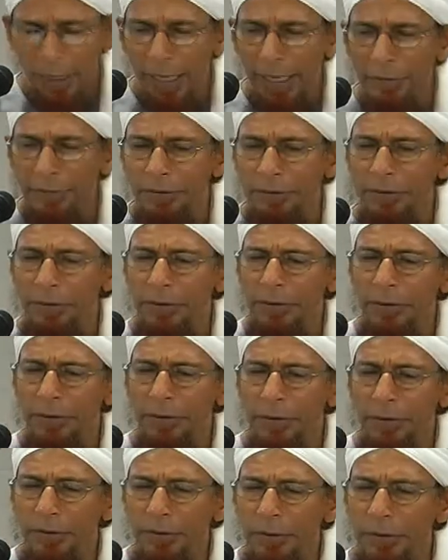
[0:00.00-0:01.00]
And
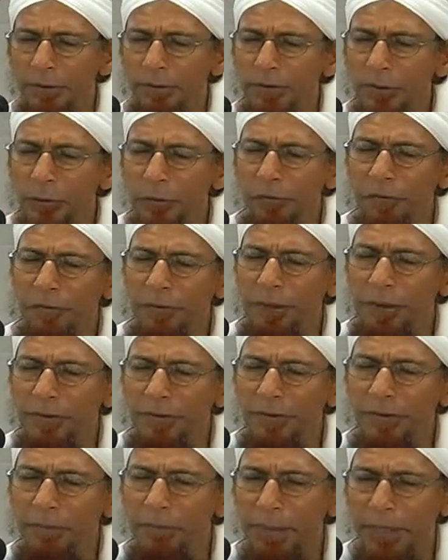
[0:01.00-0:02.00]
the
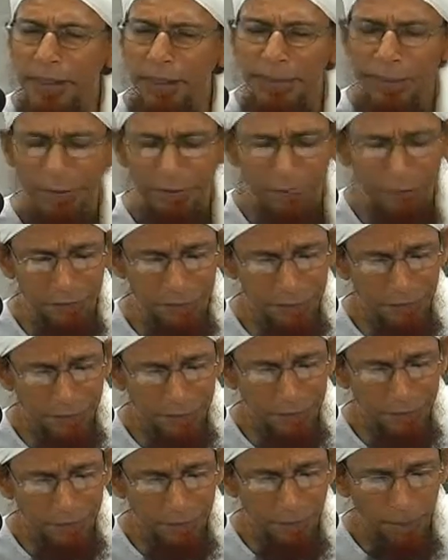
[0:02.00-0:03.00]
Sufis believe
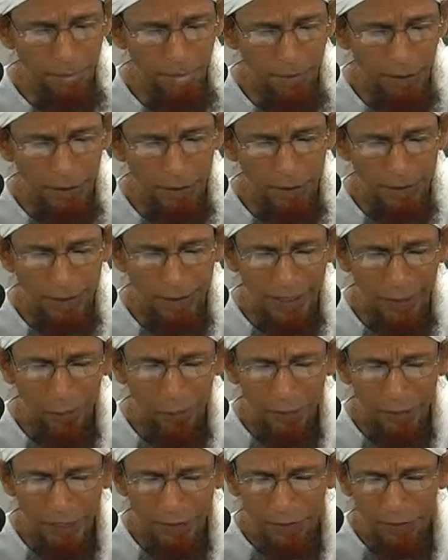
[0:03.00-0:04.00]
that
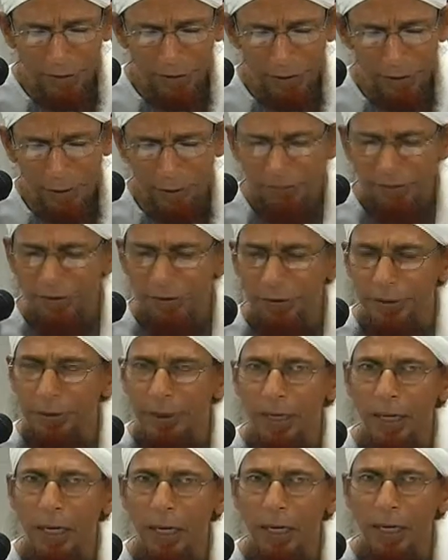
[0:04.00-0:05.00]
whatever comes to
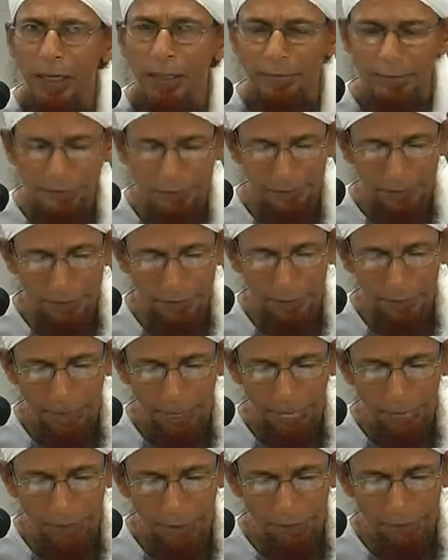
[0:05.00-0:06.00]
the heart
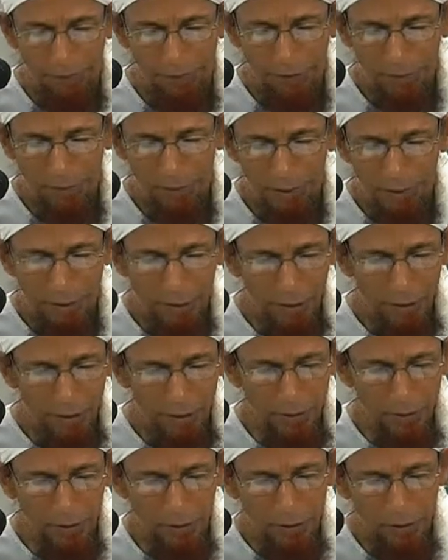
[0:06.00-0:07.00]
from
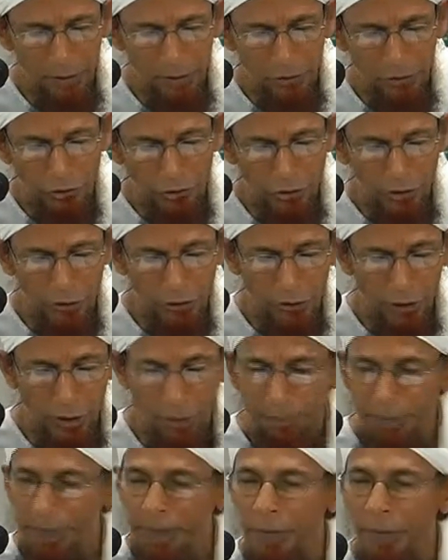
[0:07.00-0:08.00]
Allah should
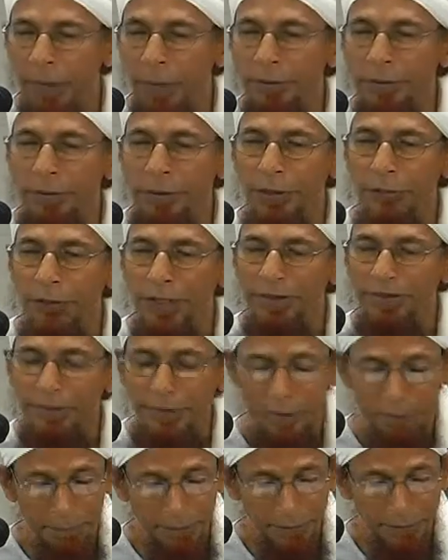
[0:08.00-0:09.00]
not be
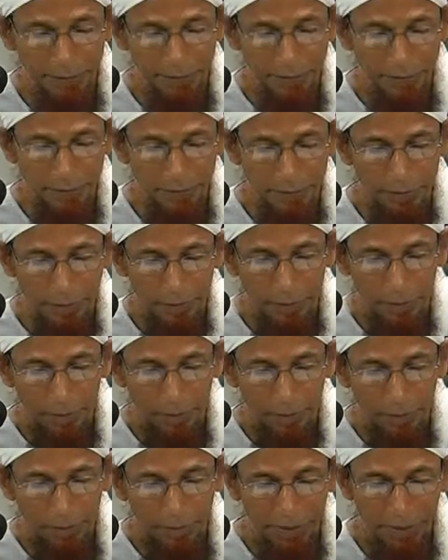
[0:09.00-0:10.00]
underestimated
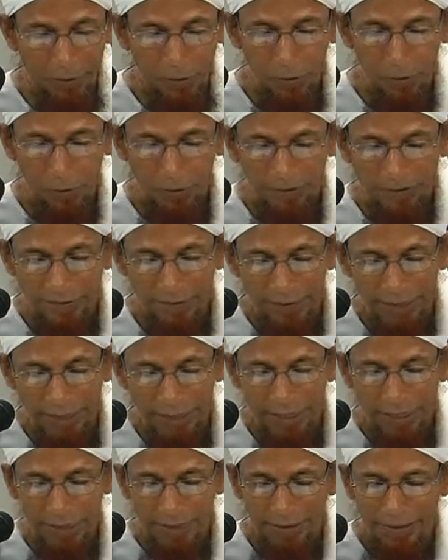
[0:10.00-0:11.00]
because
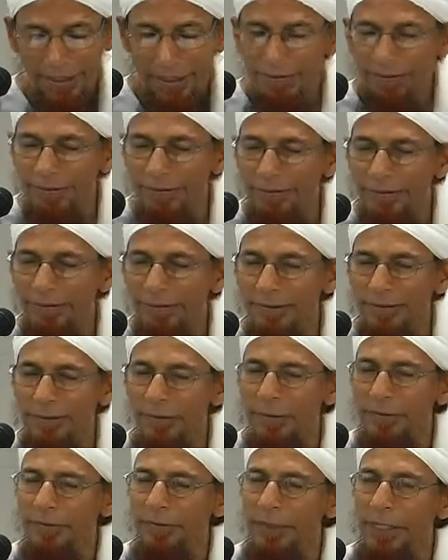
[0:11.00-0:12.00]
they are guests
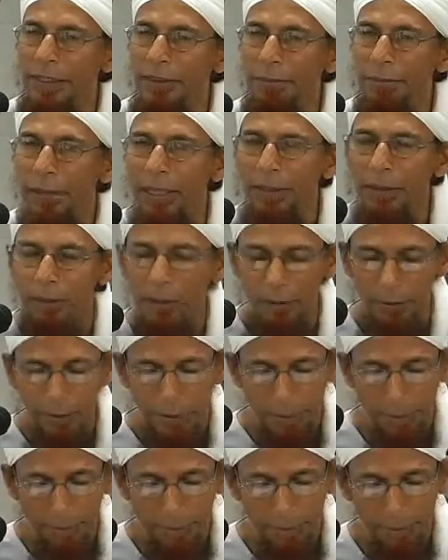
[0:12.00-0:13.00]
sent by
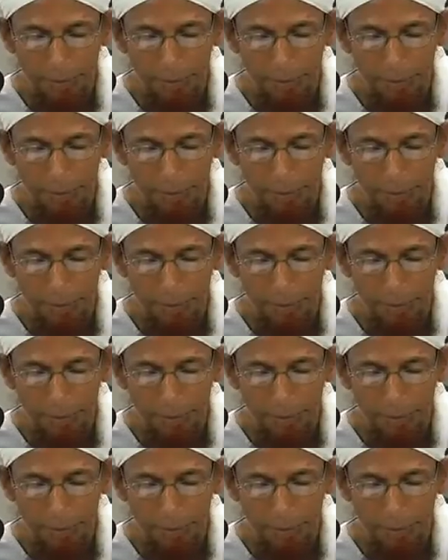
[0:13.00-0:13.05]
Allah.